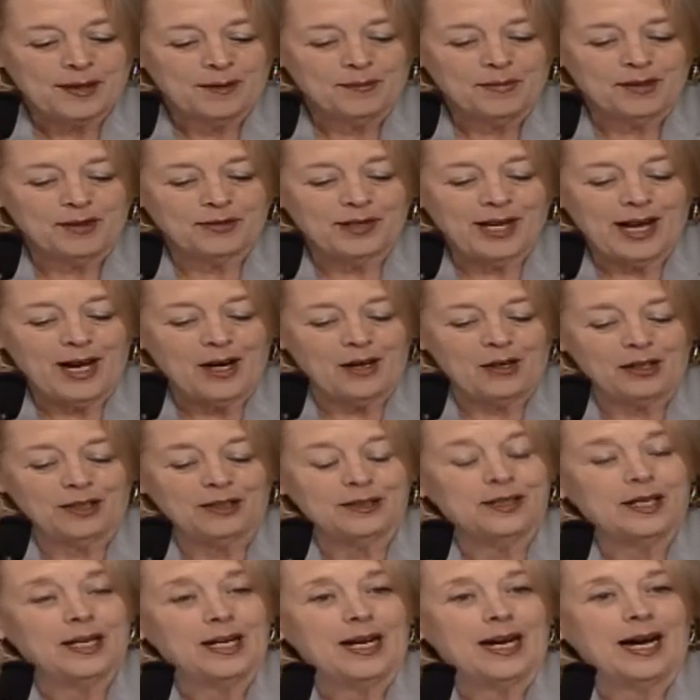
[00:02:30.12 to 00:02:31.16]
Ms.
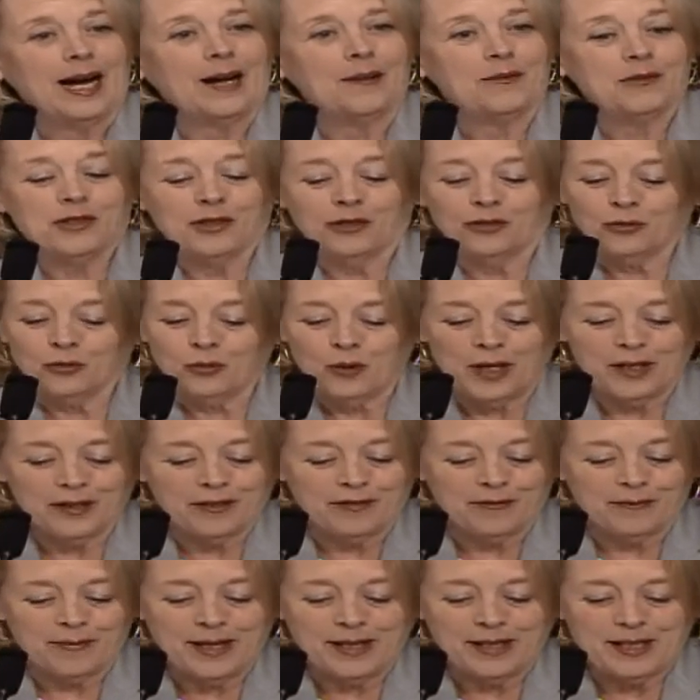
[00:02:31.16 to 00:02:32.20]
Howell, I'm just one
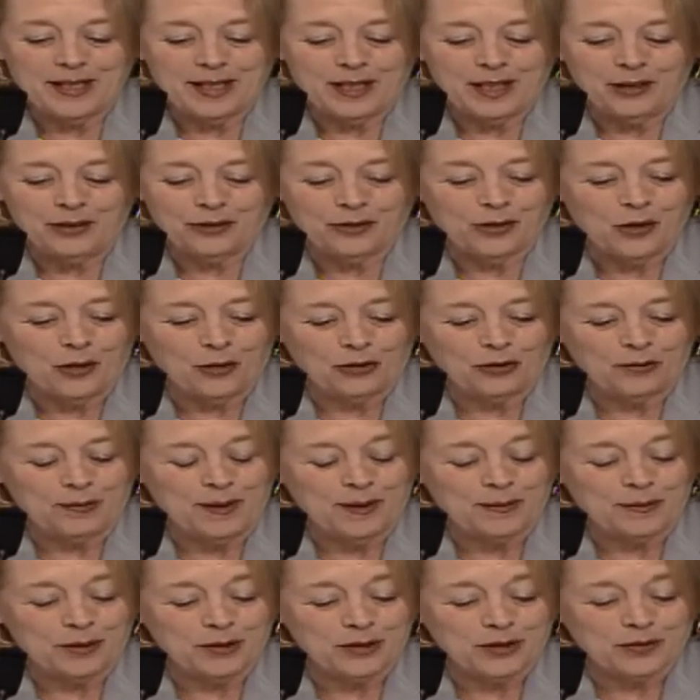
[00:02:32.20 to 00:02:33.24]
of many East Coast
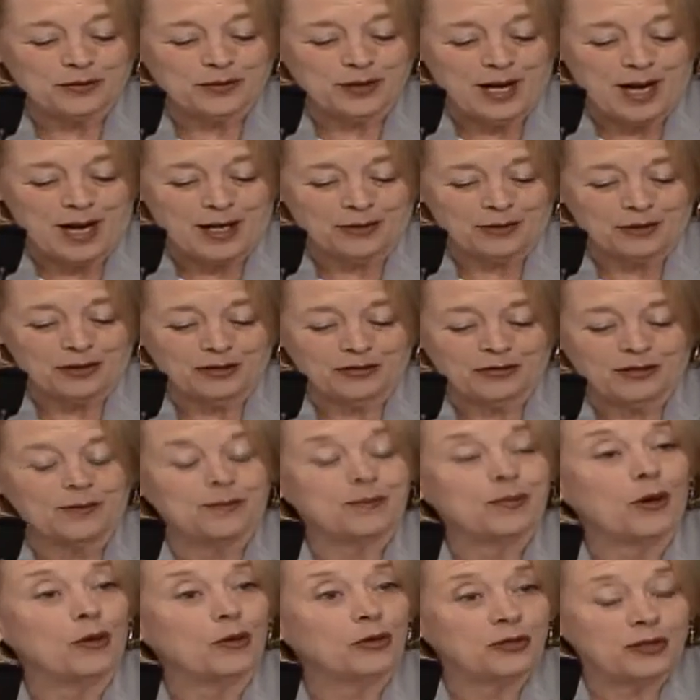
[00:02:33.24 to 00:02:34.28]
members of Congress from
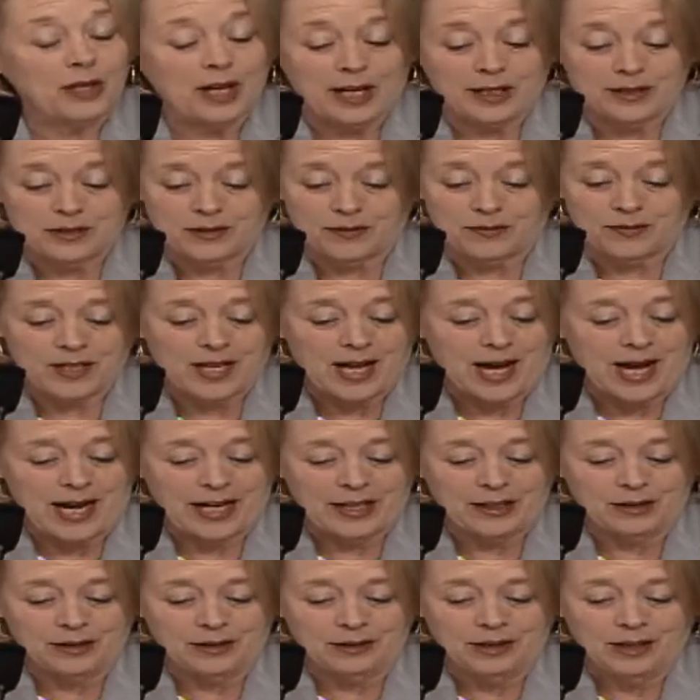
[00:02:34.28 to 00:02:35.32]
both sides of the
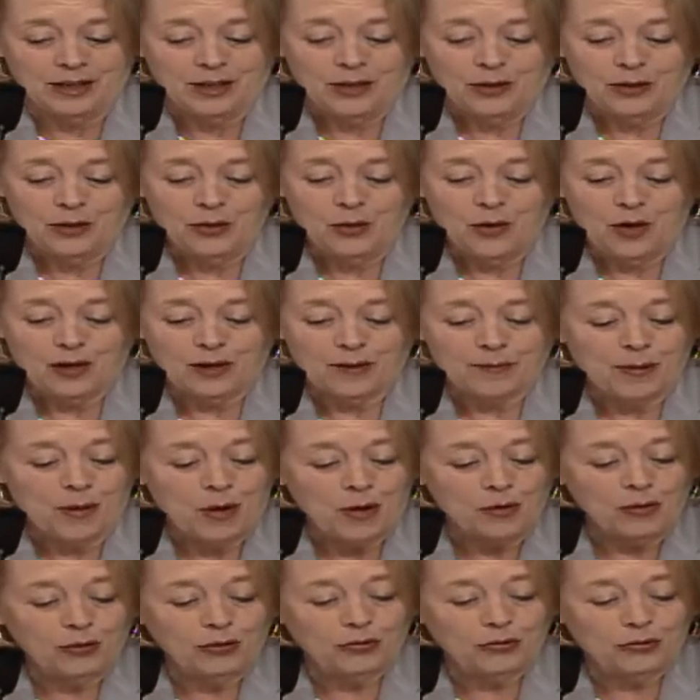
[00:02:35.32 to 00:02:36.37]
aisle who are
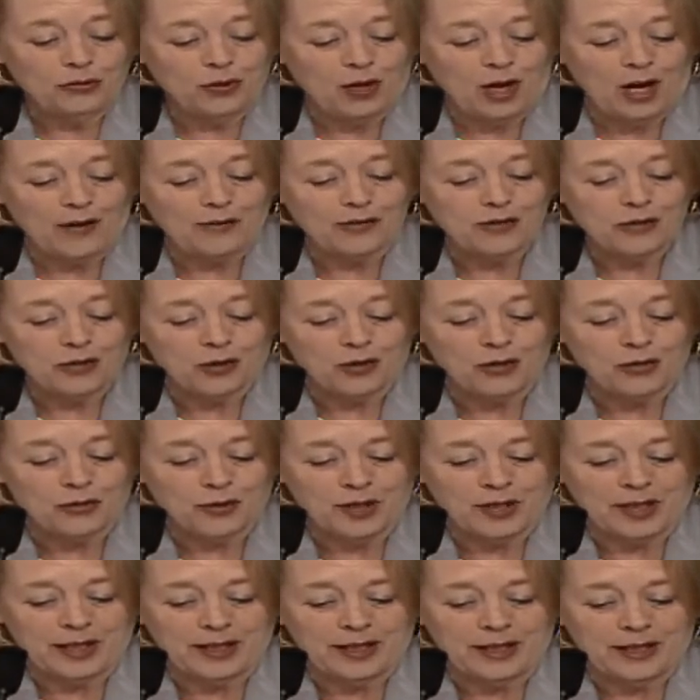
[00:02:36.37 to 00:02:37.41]
opposed to offshore
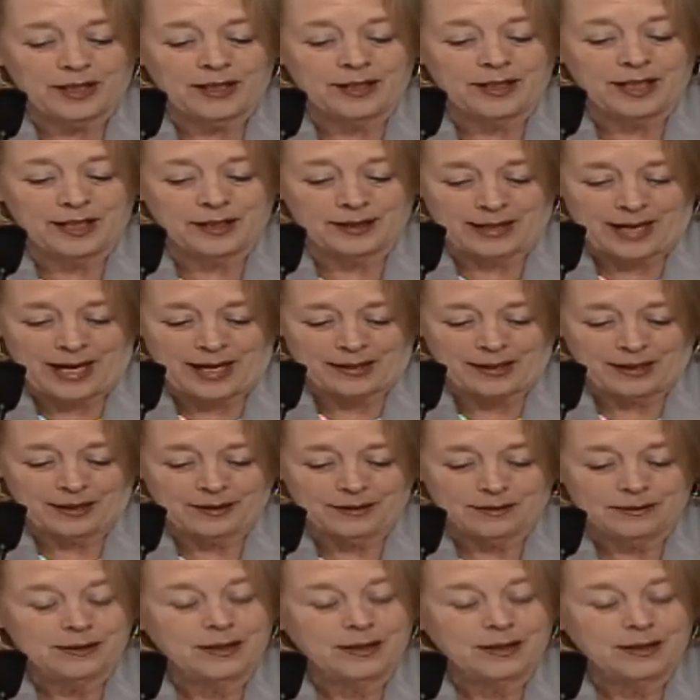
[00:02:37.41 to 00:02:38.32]
drilling in the Atlantic.